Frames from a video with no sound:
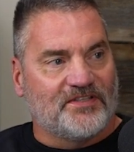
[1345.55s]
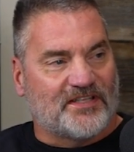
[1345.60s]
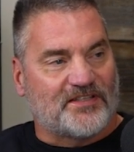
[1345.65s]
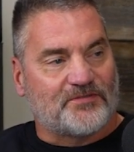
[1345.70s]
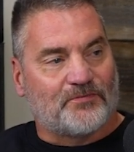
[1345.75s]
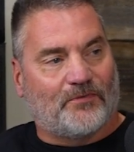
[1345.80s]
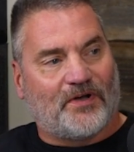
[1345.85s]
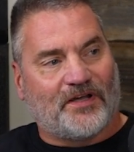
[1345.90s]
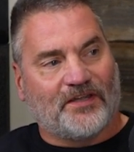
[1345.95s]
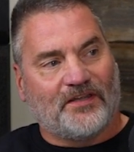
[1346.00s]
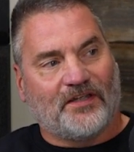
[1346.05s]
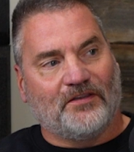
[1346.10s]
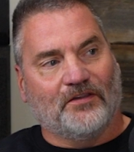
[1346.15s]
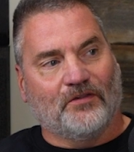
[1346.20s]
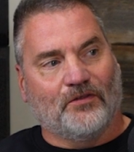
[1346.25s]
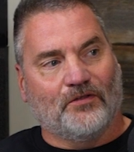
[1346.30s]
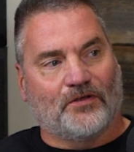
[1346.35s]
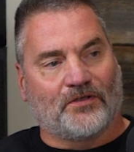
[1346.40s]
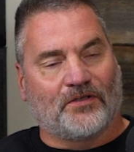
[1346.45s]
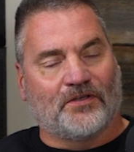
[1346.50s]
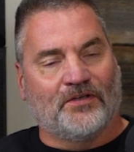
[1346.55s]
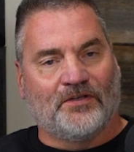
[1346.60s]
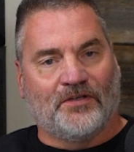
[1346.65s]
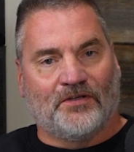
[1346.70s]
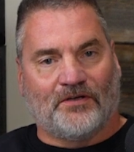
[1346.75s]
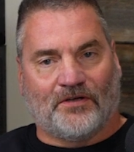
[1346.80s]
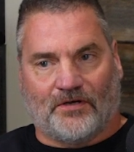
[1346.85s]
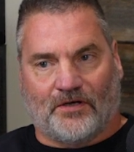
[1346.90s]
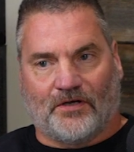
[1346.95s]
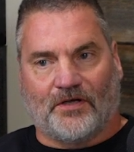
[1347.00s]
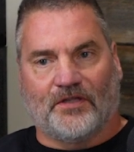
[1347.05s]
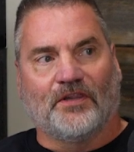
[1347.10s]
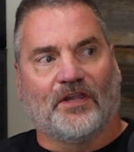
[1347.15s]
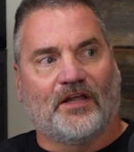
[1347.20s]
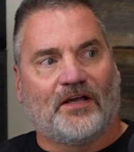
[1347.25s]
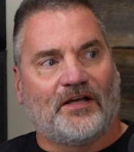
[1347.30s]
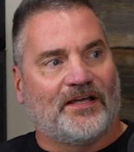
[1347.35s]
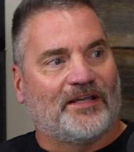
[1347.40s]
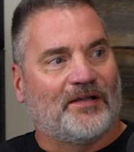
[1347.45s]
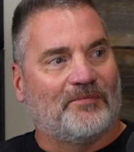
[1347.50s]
That's why they look online.